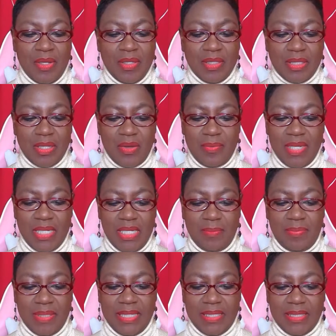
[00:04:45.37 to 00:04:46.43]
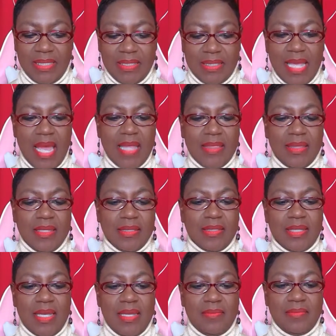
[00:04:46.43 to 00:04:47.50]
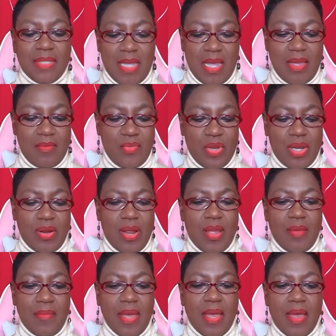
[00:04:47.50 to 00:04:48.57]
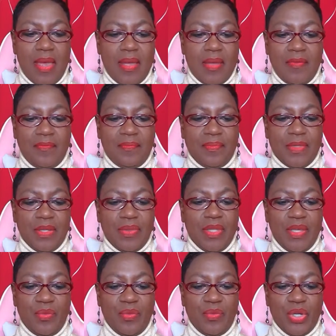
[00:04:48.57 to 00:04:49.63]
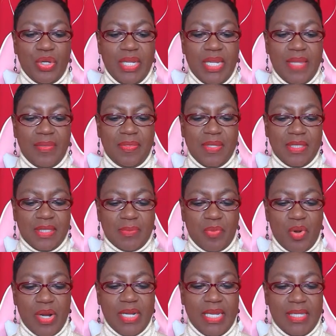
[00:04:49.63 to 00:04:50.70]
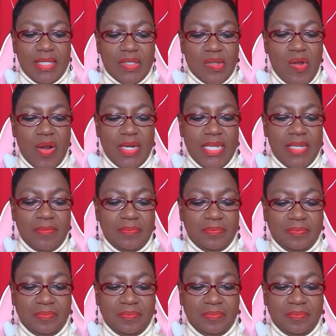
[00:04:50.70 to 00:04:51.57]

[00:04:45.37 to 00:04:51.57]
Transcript: So many places at the same time. Where am I? And then we're going to get this party started.